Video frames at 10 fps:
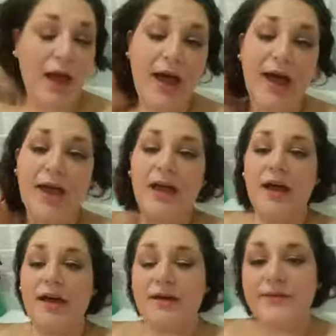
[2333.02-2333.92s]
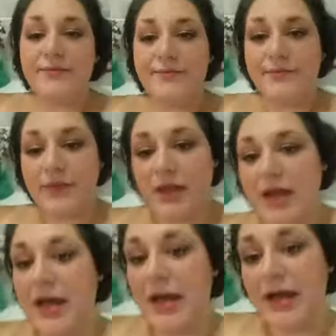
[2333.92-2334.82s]
I
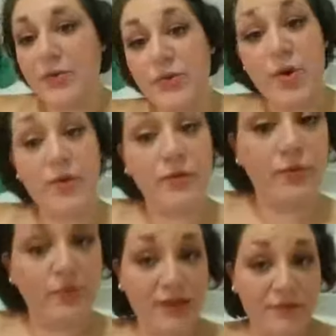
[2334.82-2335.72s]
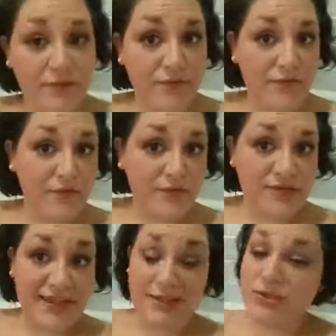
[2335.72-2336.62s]
don't know if
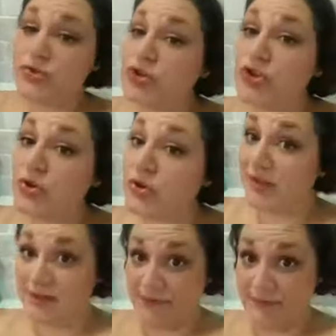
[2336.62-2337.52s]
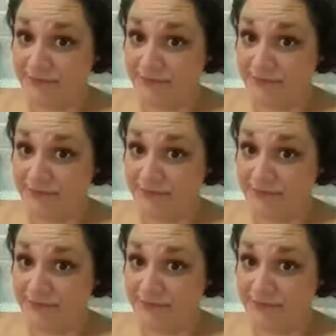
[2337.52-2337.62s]
states should